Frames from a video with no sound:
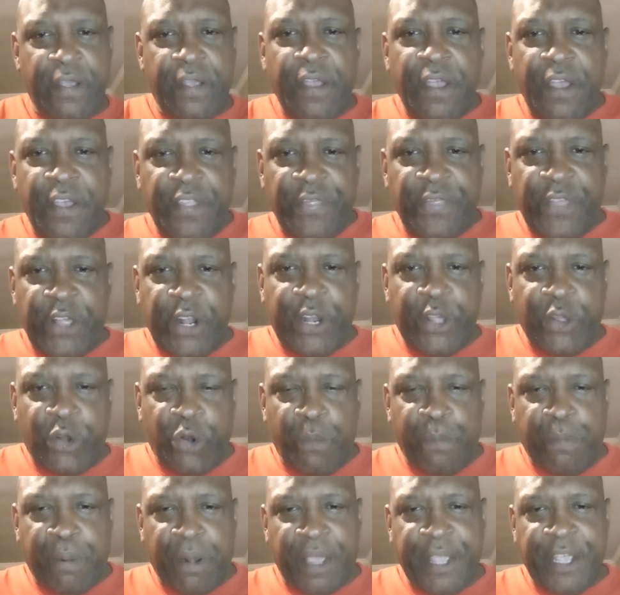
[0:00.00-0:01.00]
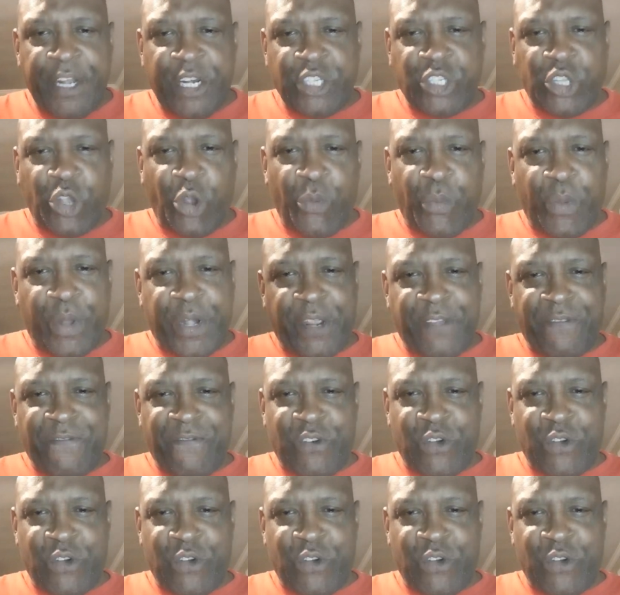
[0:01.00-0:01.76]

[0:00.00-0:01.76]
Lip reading: the little plate is already filled